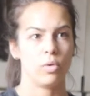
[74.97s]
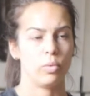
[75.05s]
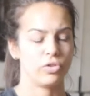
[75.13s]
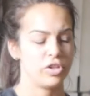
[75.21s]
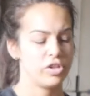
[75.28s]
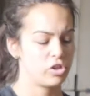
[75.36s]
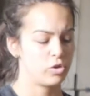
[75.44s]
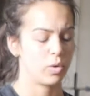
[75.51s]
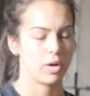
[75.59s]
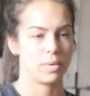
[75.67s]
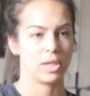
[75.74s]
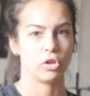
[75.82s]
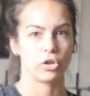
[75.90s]
With this, you want
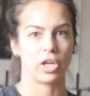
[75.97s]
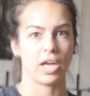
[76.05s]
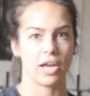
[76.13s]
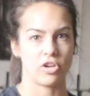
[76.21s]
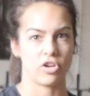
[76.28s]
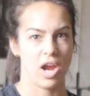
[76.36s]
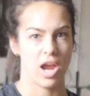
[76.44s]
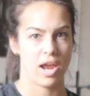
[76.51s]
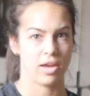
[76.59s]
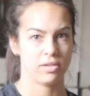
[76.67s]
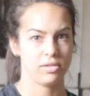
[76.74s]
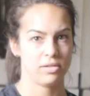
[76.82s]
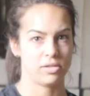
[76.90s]
to be looking at your
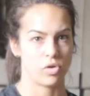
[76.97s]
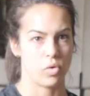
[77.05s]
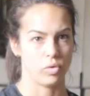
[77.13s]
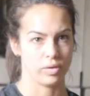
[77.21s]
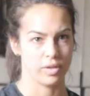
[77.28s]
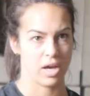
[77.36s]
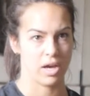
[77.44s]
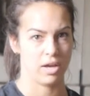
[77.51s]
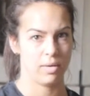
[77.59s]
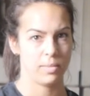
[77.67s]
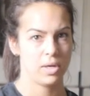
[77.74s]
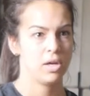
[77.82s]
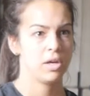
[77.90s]
hands the whole
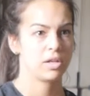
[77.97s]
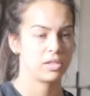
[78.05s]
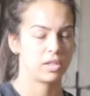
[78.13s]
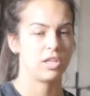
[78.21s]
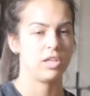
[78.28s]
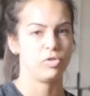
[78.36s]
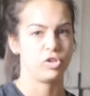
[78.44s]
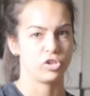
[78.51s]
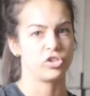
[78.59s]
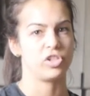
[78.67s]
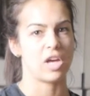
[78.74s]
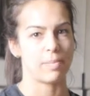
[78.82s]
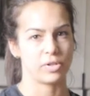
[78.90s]
time because it keeps your
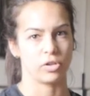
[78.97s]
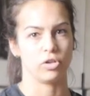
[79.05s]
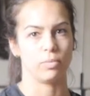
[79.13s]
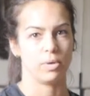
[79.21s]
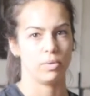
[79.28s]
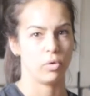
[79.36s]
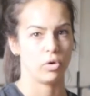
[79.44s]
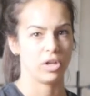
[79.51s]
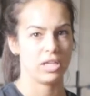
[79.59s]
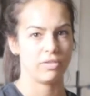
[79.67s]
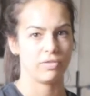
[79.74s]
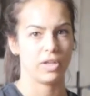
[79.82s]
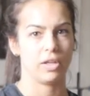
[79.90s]
steps a little bit more
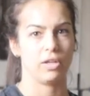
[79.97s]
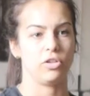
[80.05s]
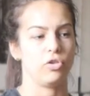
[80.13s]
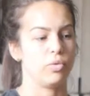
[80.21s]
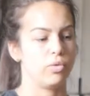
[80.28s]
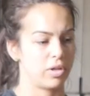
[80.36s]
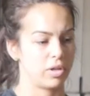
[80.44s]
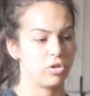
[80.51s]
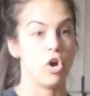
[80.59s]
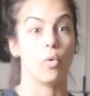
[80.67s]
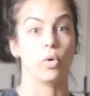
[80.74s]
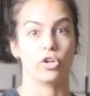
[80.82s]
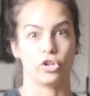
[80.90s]
even. You
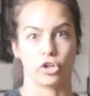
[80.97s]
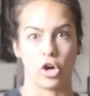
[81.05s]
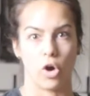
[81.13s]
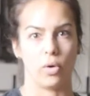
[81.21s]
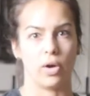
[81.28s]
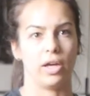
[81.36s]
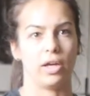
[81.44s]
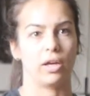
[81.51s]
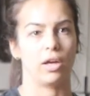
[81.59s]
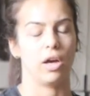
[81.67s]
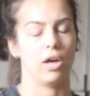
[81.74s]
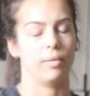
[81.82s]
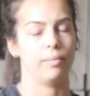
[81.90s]
know where you're going
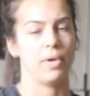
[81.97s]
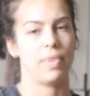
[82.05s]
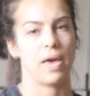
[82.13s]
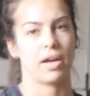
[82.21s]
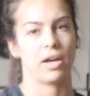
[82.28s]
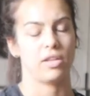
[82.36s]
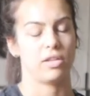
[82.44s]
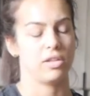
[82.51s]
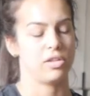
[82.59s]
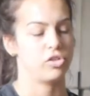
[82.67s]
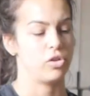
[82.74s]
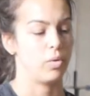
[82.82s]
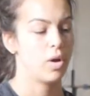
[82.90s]
and that kind of thing.
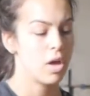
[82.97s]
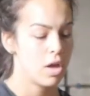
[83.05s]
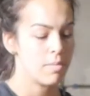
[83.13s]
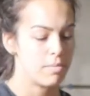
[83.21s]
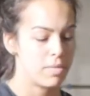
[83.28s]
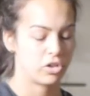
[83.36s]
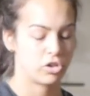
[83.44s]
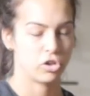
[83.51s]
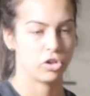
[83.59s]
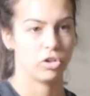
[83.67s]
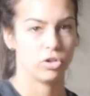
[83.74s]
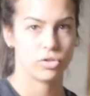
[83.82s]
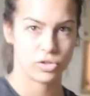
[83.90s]
So make sure
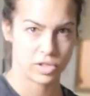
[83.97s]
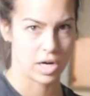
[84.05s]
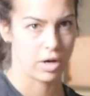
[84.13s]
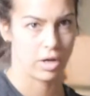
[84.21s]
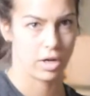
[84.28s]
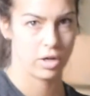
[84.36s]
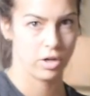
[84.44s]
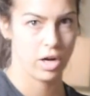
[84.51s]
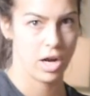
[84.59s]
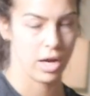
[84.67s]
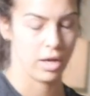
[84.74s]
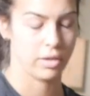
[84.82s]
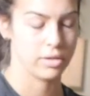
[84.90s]
you're staring at your
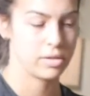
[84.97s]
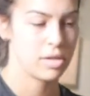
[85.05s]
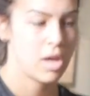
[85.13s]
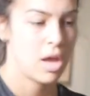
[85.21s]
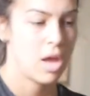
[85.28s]
hands.